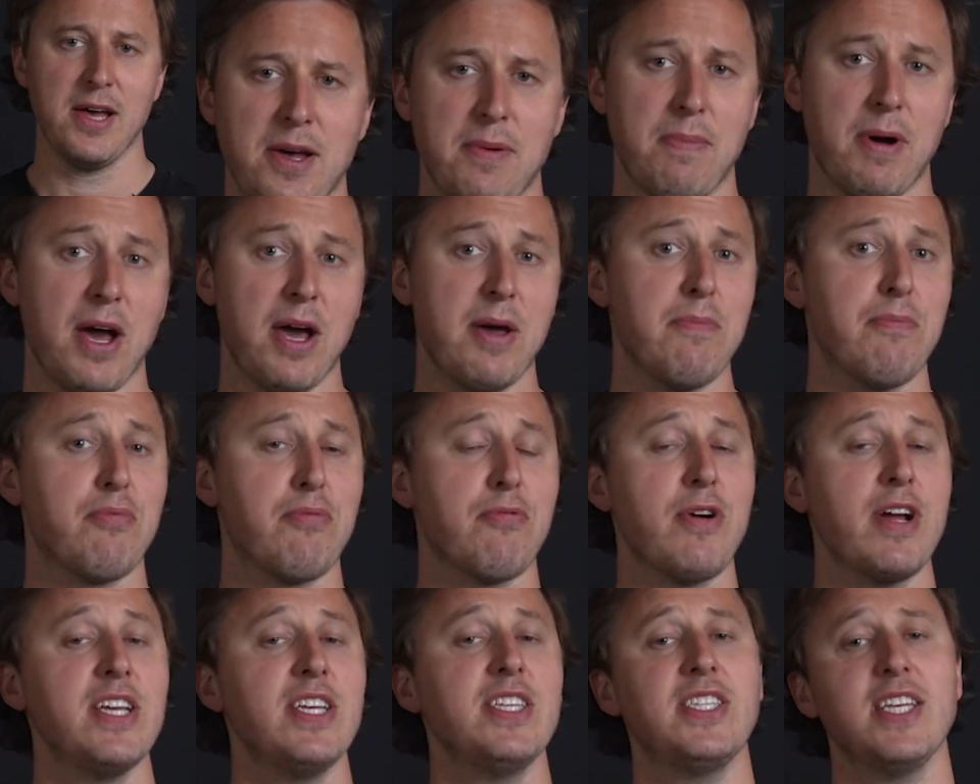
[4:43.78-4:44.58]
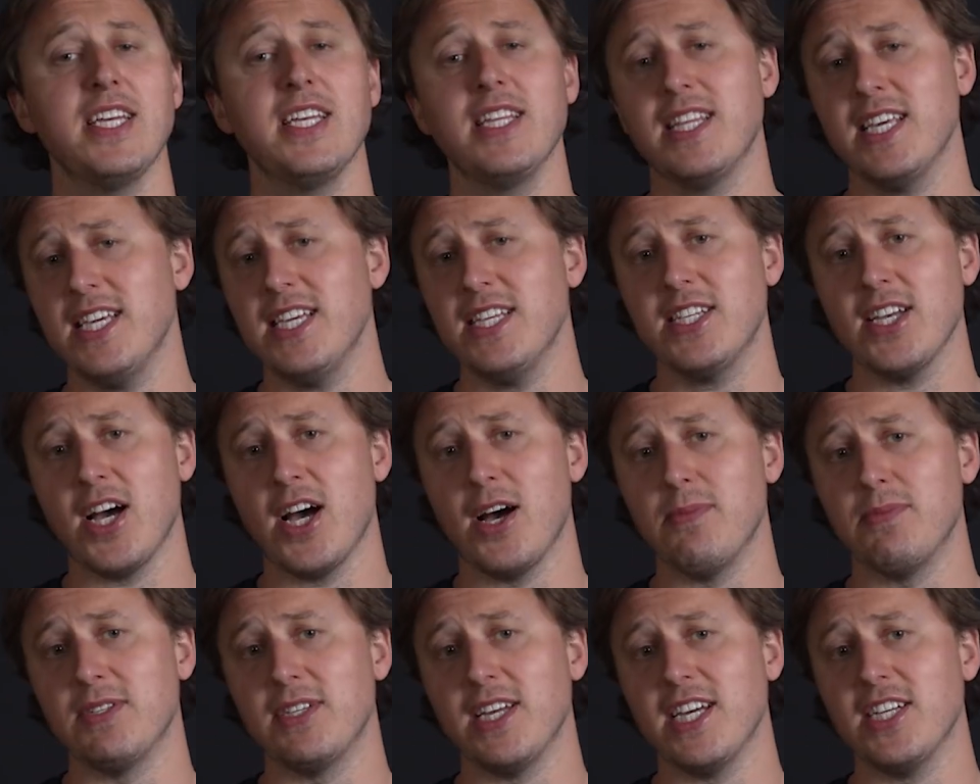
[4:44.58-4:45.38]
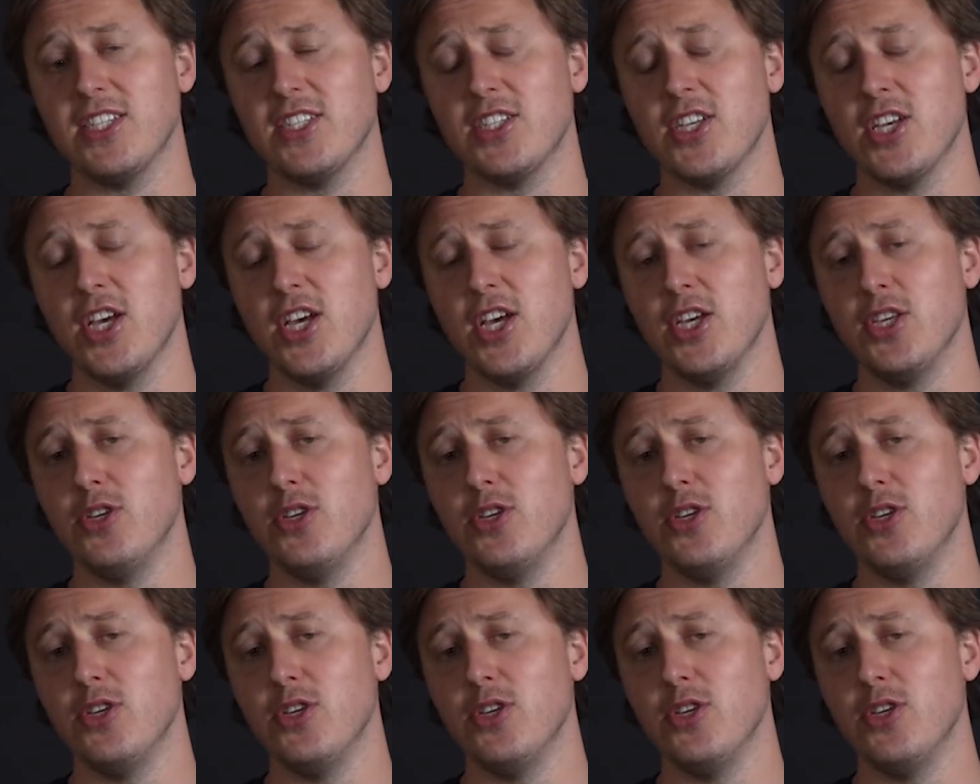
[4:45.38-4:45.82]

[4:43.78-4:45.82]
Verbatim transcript: By embracing these updates,